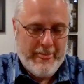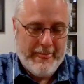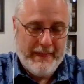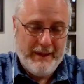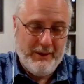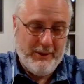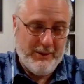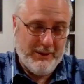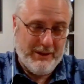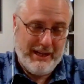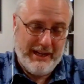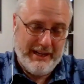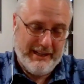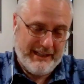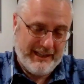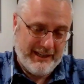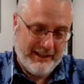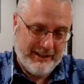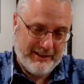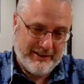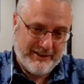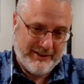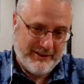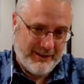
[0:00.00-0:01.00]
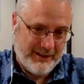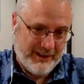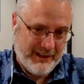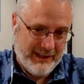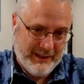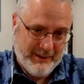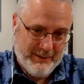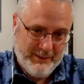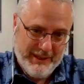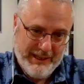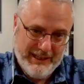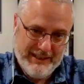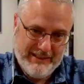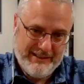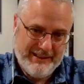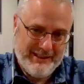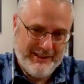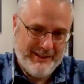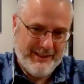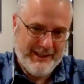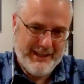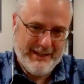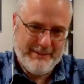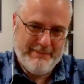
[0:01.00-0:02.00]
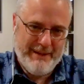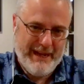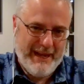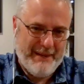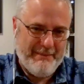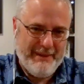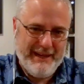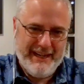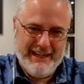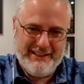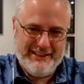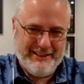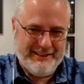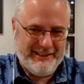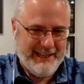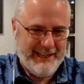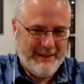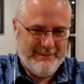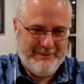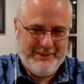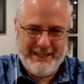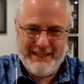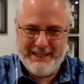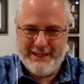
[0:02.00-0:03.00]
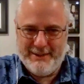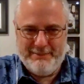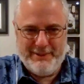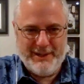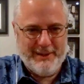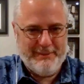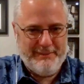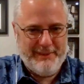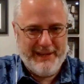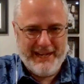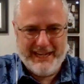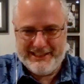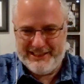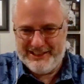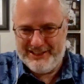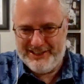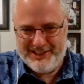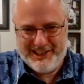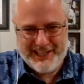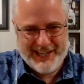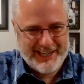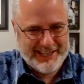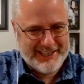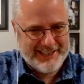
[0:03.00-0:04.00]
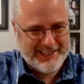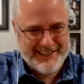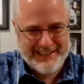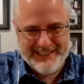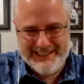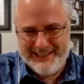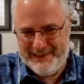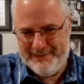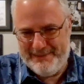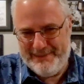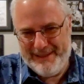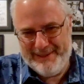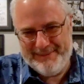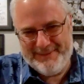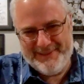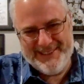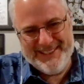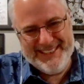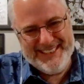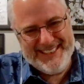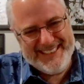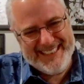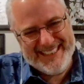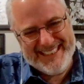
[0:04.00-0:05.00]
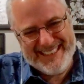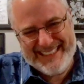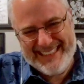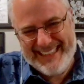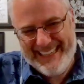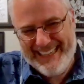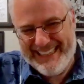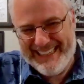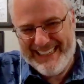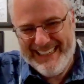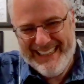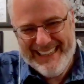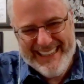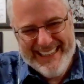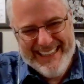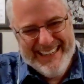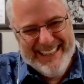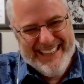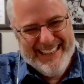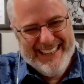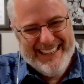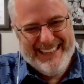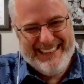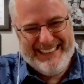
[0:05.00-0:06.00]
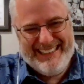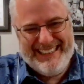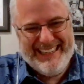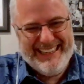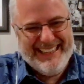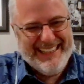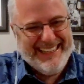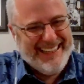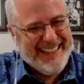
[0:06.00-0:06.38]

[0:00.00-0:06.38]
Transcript: who a lot of the characters are in a lot of ways, like Batman just emptying a pump action shotgun into people. It's just like, this